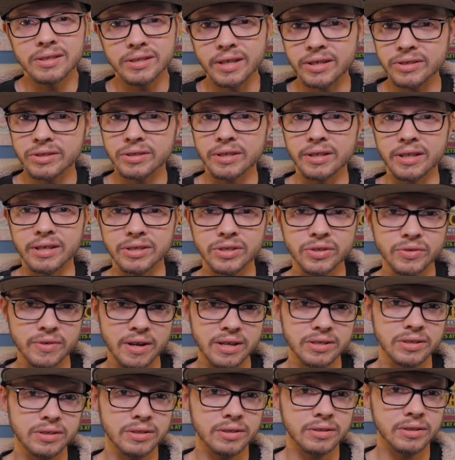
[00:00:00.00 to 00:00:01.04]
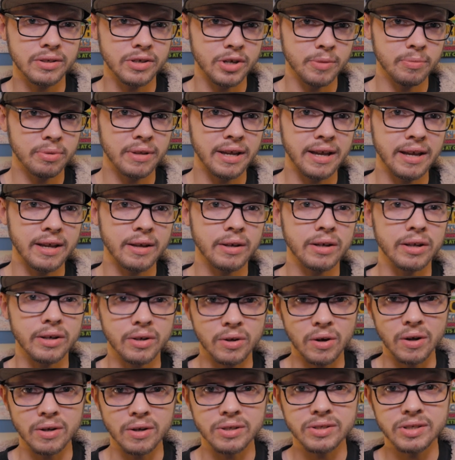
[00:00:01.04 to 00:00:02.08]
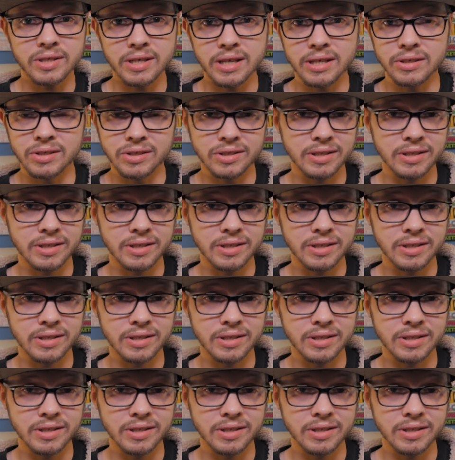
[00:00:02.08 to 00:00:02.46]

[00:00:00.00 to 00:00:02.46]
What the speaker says: Essentially, the stress to your plant could cause seeds.